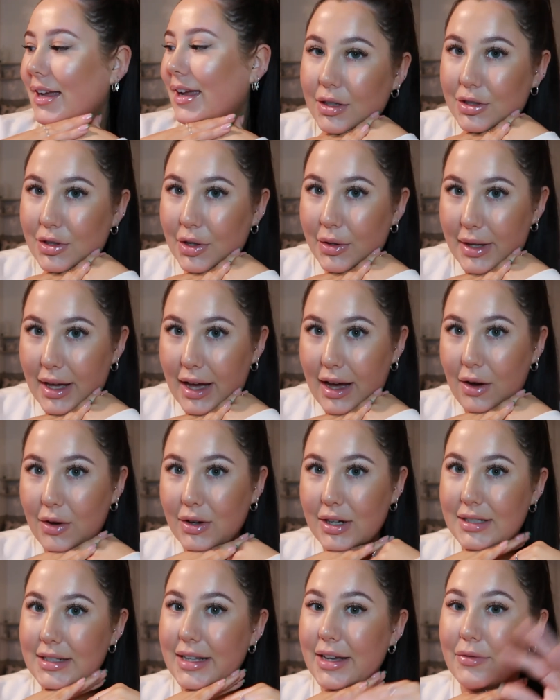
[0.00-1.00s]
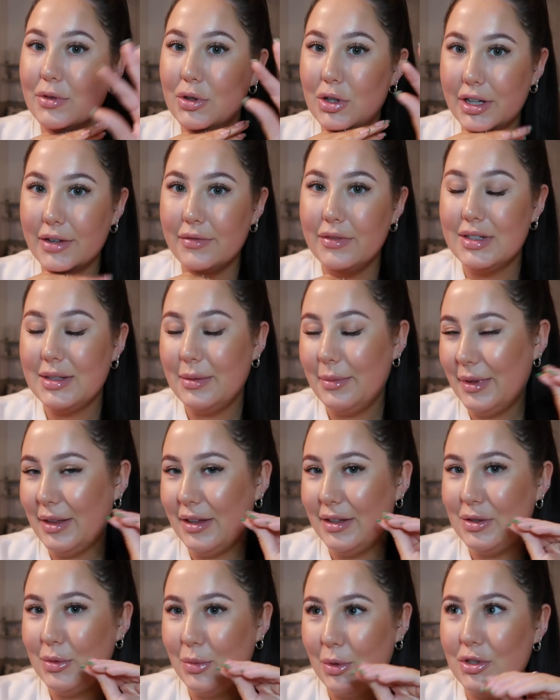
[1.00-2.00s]
So yeah, honestly, if you're looking for something
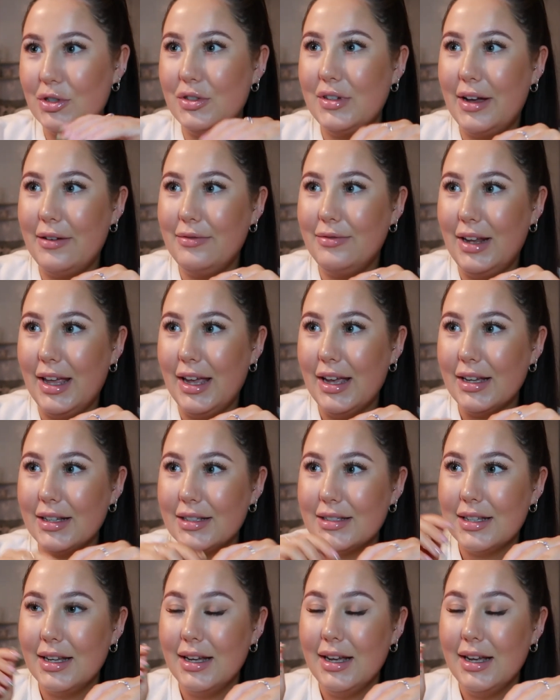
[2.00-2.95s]
to watch on Netflix,